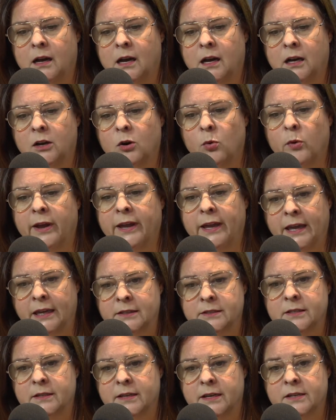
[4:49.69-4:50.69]
going
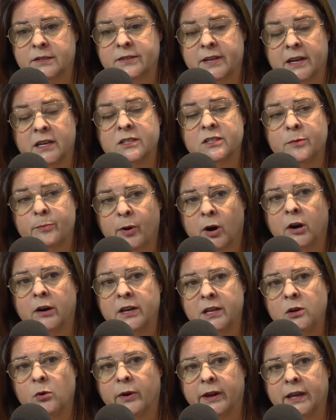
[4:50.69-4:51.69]
into this, and as a
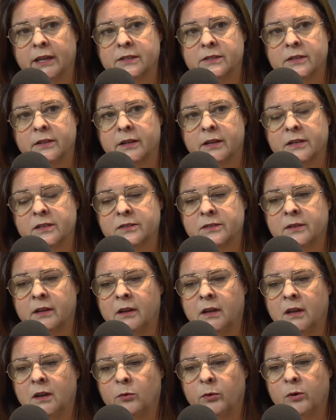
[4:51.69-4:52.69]
party going into this.
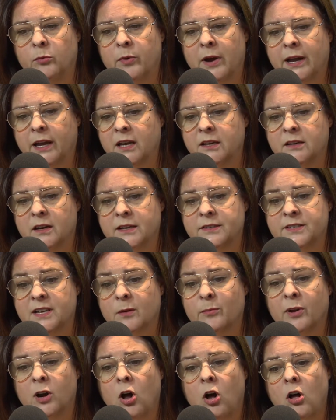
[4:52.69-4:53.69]
We recognize
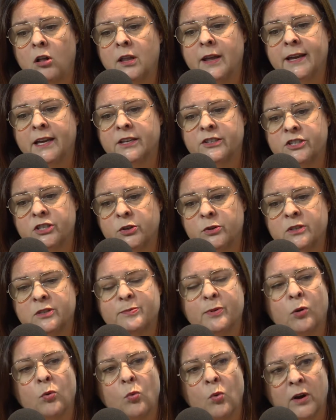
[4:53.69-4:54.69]
that. But all I can do is
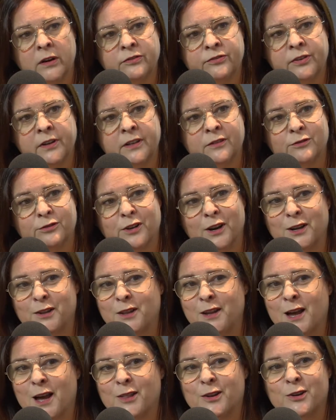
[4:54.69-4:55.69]
put one foot in front of
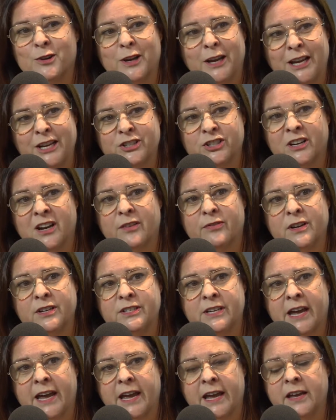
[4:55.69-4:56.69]
the other each and every
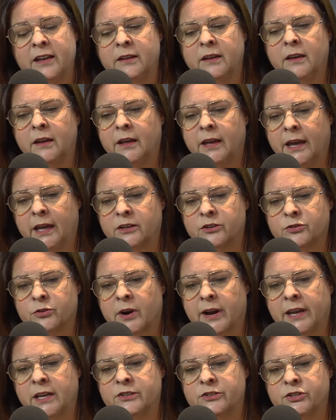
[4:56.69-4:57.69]
day and
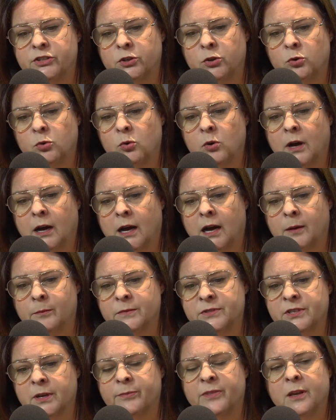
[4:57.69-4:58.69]
try and do
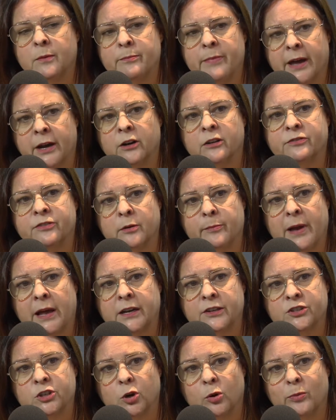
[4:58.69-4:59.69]
something something better for
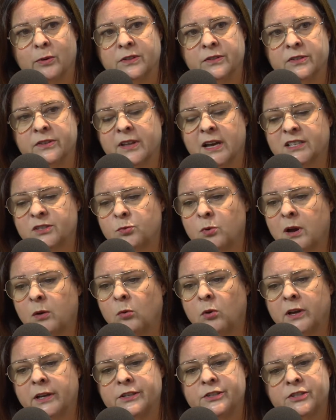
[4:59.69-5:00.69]
Manitobans. And that's why
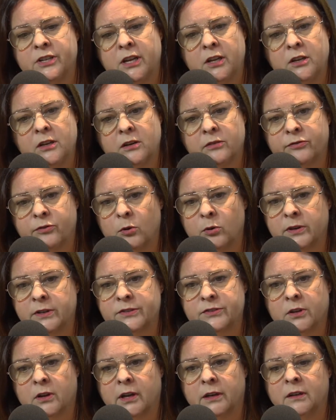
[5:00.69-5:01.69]
we'll continue to
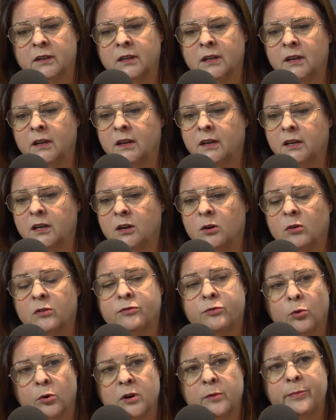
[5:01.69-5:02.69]
focus on,
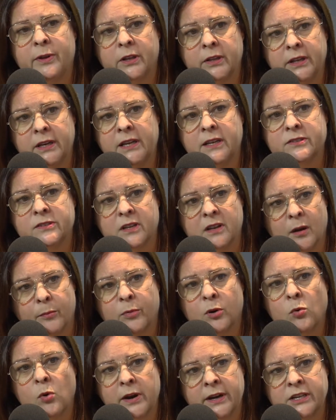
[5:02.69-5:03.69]
affordability is the
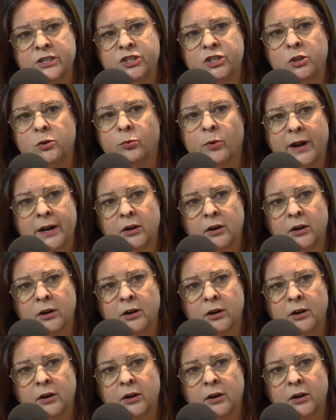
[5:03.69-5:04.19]
number one issue right